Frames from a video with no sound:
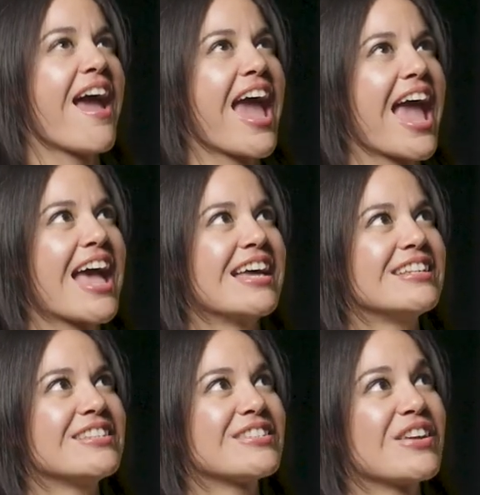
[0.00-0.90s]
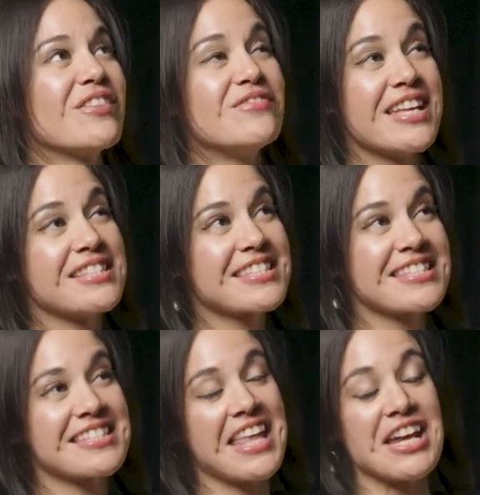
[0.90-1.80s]
And events
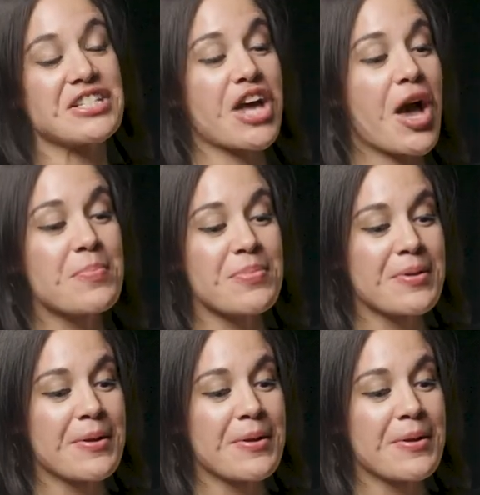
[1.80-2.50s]
lined up